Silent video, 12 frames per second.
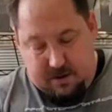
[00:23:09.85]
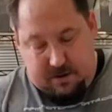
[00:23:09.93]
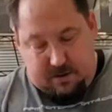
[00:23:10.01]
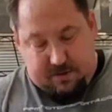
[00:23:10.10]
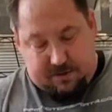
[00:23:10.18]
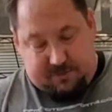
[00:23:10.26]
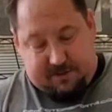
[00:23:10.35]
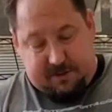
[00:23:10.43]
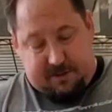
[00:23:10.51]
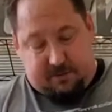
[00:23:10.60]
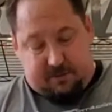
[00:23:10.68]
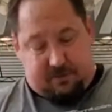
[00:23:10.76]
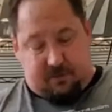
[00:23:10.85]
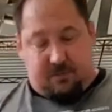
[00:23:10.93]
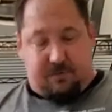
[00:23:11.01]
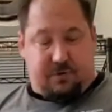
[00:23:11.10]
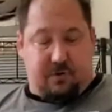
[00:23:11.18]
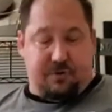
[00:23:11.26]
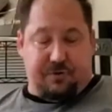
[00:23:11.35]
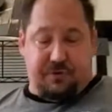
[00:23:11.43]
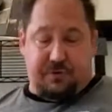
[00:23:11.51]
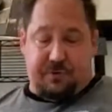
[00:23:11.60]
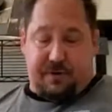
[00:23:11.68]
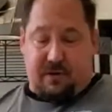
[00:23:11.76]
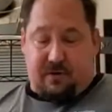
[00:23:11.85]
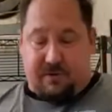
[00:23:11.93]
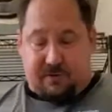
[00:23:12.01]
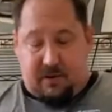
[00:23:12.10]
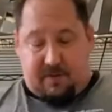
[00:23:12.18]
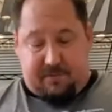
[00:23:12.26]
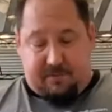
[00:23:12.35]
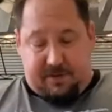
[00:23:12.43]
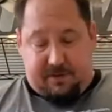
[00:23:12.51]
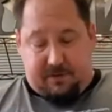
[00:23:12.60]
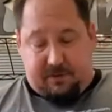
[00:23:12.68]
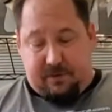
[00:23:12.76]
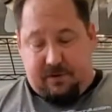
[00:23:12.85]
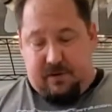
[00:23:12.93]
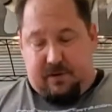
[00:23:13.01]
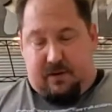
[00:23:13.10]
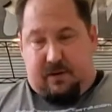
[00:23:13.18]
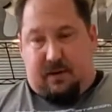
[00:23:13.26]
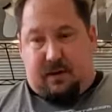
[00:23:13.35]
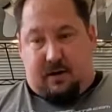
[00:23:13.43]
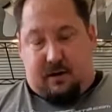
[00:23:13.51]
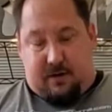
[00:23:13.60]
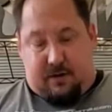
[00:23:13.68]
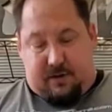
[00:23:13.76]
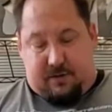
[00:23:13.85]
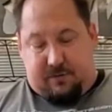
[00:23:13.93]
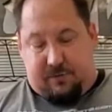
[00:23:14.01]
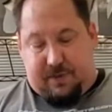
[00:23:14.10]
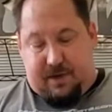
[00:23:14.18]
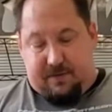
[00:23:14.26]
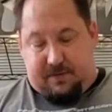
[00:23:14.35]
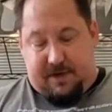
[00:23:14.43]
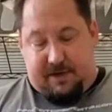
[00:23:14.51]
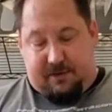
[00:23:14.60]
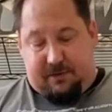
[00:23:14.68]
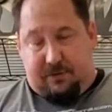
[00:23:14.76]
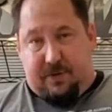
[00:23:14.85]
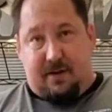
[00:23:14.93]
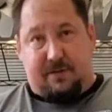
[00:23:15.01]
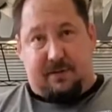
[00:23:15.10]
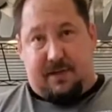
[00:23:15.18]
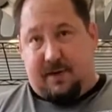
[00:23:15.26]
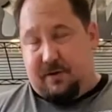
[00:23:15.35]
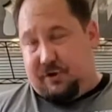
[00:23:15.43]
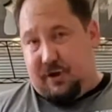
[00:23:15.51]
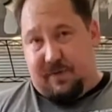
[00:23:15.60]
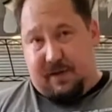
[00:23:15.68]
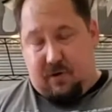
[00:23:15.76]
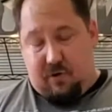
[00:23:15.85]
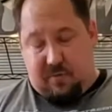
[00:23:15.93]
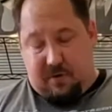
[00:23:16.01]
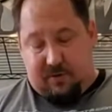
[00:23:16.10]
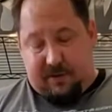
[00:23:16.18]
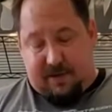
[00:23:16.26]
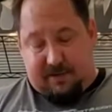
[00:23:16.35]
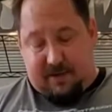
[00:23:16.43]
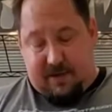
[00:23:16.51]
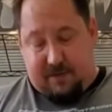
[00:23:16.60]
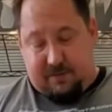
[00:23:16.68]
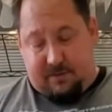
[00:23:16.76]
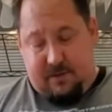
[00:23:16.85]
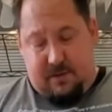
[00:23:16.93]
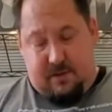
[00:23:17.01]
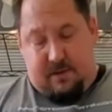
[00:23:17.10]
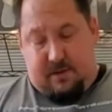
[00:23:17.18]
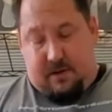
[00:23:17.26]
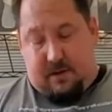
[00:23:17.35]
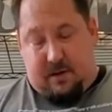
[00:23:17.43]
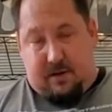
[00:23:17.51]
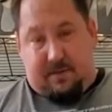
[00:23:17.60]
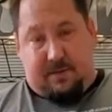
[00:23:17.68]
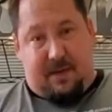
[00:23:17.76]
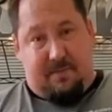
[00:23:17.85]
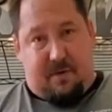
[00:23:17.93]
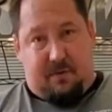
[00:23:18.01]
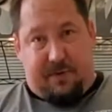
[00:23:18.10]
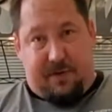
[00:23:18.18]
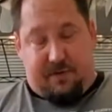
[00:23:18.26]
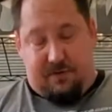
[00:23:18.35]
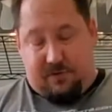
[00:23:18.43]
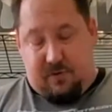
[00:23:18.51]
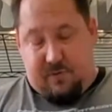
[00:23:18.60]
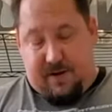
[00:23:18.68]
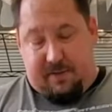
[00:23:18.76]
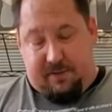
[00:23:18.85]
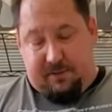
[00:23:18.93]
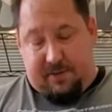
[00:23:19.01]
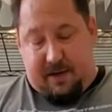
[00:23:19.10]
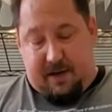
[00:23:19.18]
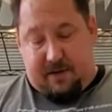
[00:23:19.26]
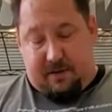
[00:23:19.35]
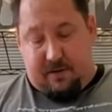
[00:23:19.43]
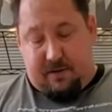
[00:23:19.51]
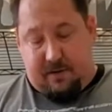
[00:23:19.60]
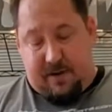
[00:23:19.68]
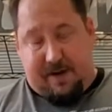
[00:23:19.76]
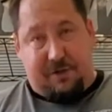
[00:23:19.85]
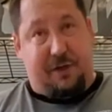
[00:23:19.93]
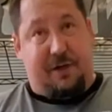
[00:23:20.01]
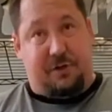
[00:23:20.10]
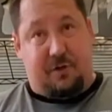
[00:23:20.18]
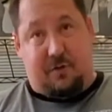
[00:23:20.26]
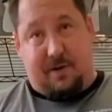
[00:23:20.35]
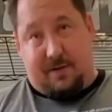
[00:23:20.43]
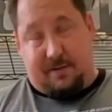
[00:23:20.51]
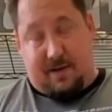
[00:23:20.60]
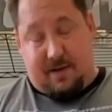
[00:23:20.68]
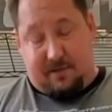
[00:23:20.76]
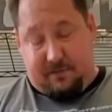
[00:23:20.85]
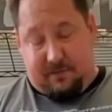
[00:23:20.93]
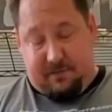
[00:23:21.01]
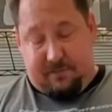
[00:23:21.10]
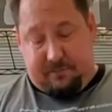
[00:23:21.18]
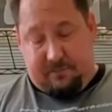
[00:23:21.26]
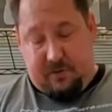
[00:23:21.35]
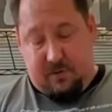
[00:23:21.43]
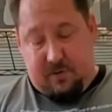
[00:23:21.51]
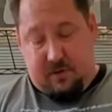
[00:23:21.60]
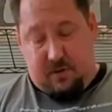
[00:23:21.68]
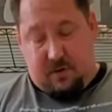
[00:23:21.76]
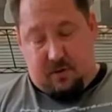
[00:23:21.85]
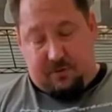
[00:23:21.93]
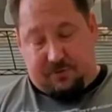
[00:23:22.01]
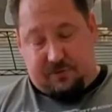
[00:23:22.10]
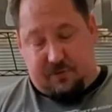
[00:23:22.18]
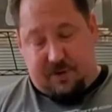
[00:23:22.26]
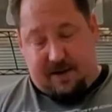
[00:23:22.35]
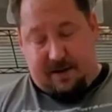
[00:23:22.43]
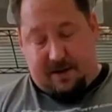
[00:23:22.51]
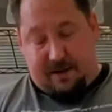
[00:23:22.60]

This particular turbocharger, is off of either a 2008 to 2010 Chevy Cobalt SS, the same model years 08 through 10 HHR SS, also a